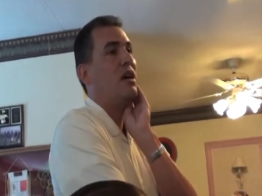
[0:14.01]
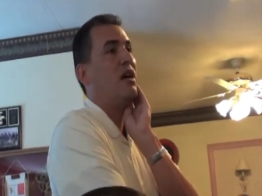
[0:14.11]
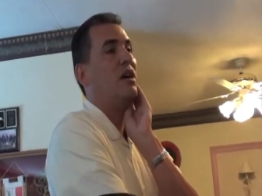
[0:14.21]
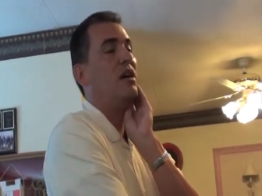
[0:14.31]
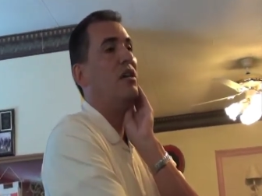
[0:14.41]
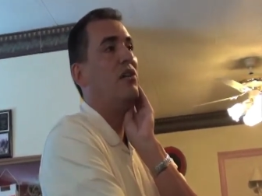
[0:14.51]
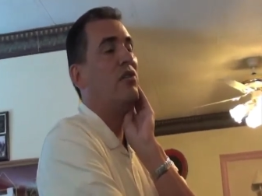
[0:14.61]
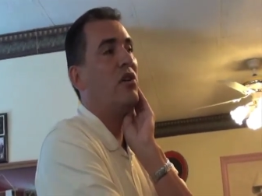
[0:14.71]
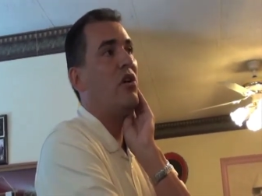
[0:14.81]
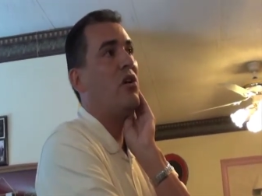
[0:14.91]
Uh, a
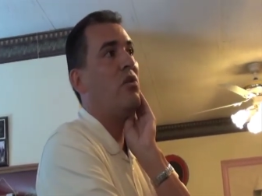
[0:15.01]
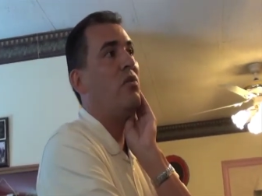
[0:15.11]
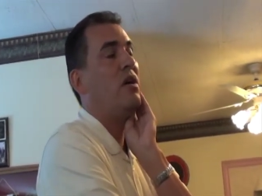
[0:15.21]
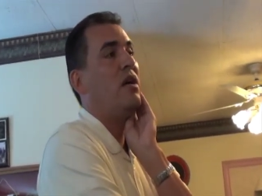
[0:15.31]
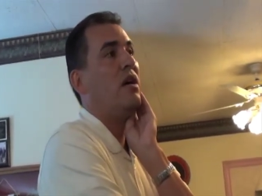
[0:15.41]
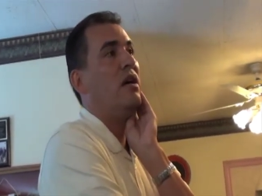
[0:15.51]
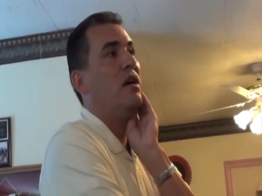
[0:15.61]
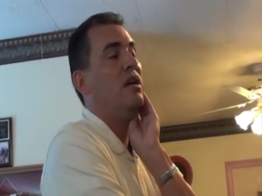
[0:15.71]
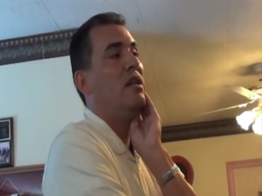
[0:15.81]
year ago, uh,